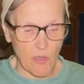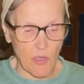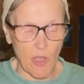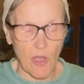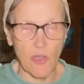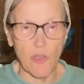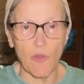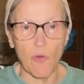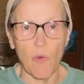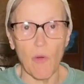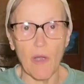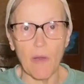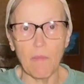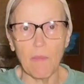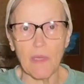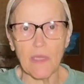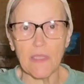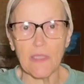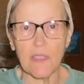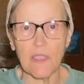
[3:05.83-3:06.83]
And you'll want to
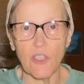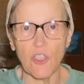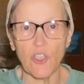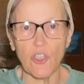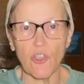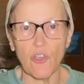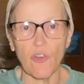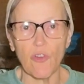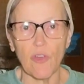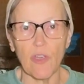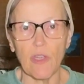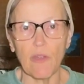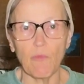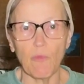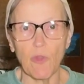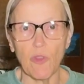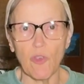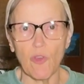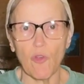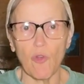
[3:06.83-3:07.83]
mix the sugar in
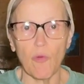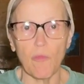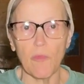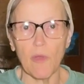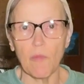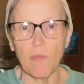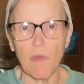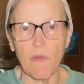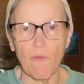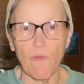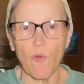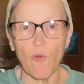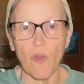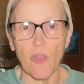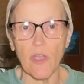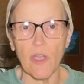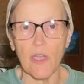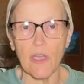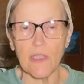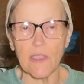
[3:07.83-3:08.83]
with your oatmeal before
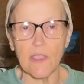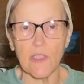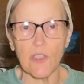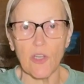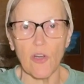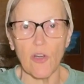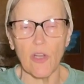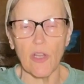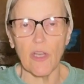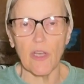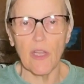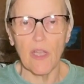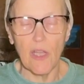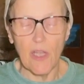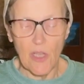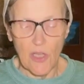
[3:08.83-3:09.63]
you get started.